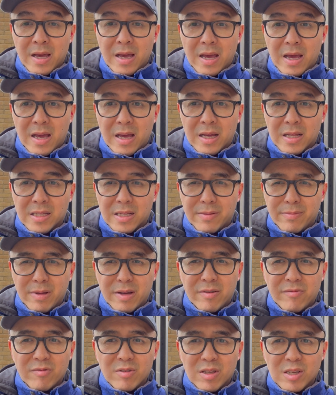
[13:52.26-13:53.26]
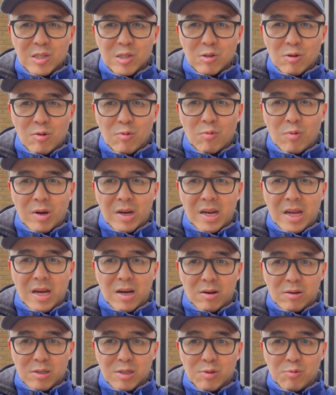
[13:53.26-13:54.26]
And I'm not really sure what
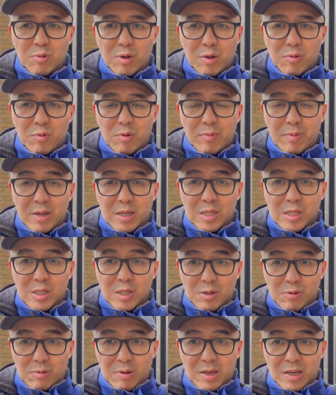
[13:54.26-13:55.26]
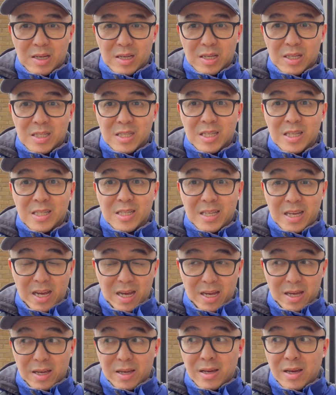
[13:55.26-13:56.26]
else we will be doing
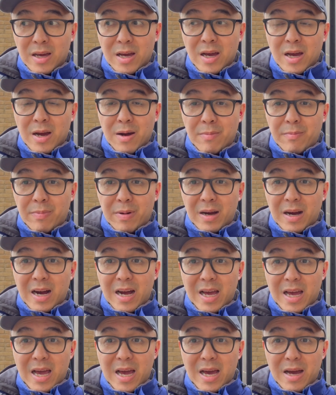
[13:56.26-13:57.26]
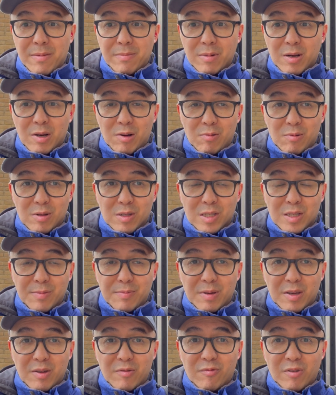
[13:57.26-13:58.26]
today, but I am going to
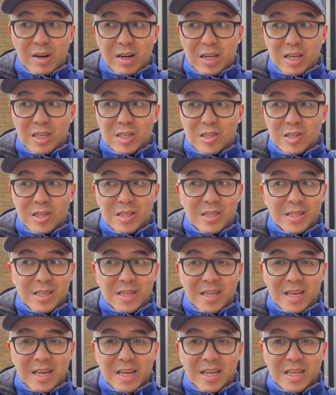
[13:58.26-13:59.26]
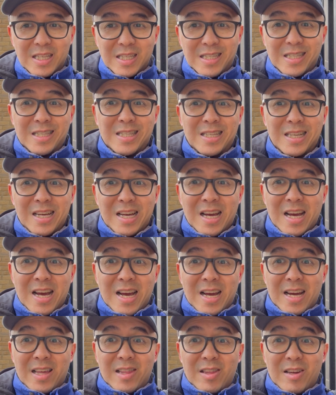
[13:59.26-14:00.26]
be ready just in case
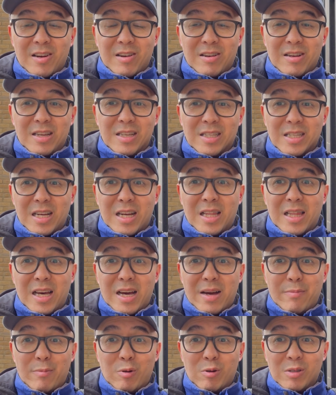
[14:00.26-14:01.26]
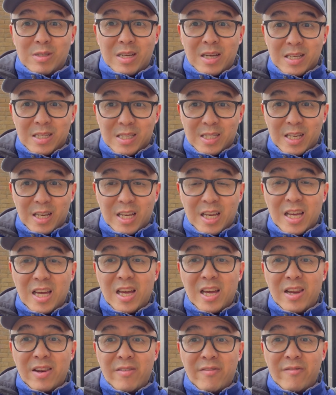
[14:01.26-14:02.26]
there is a lot more testing
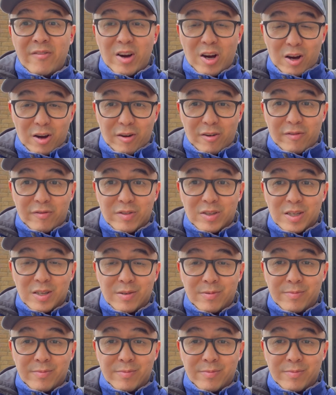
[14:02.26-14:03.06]
involved.